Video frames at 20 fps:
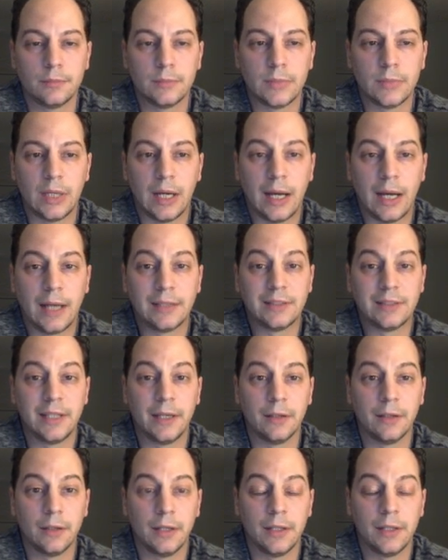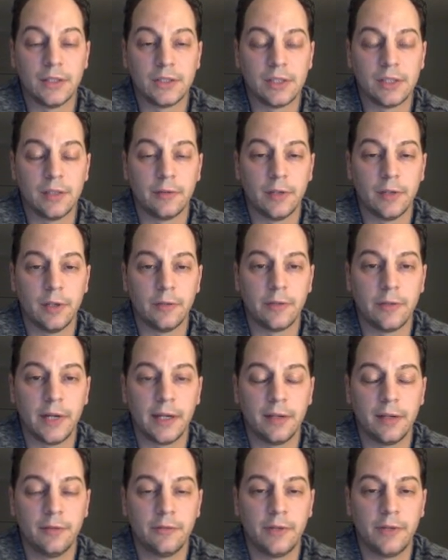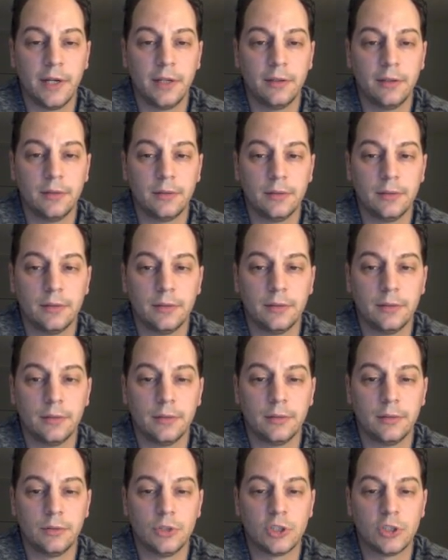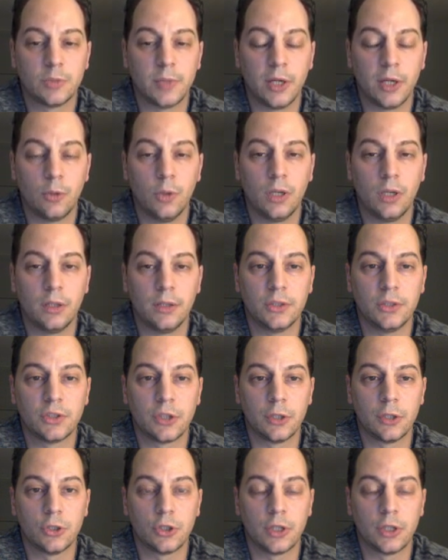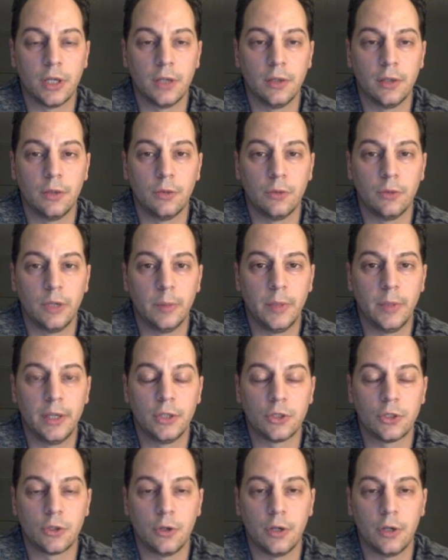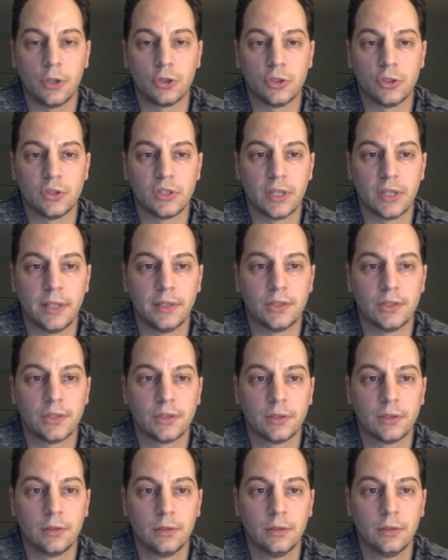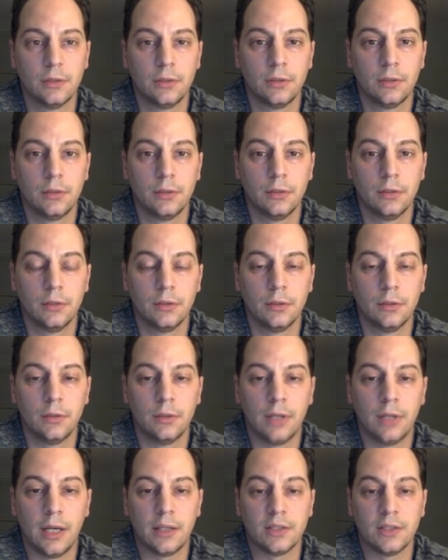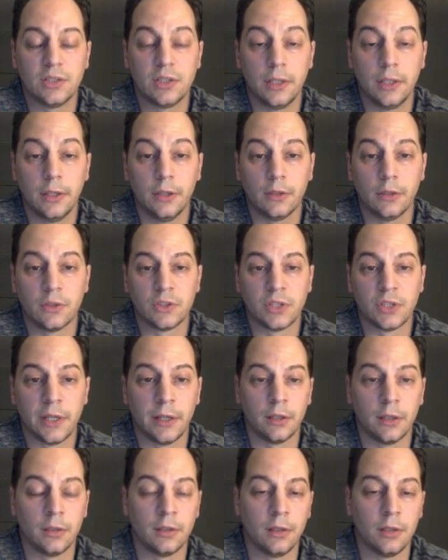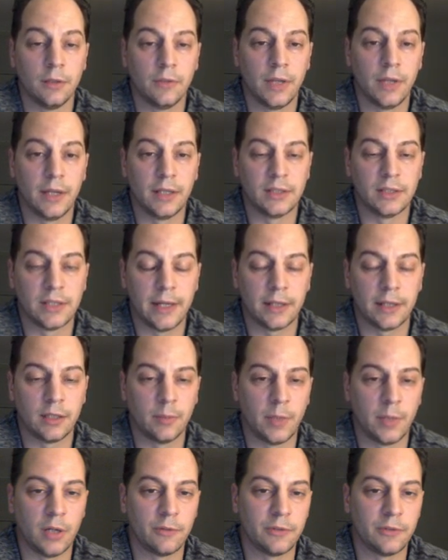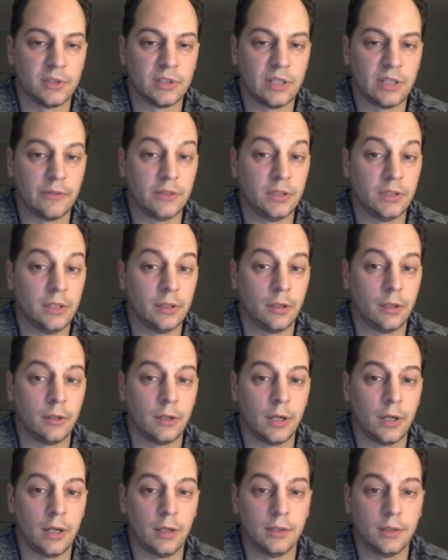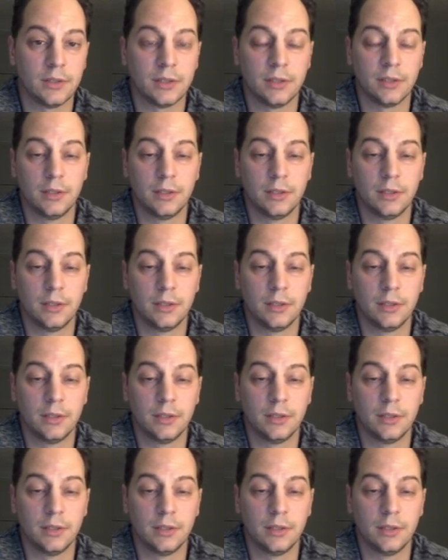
Hot 10 list. If I can find, just by quickly searching on the three major auction sites, not a singular sale of that exact amount for $1,700,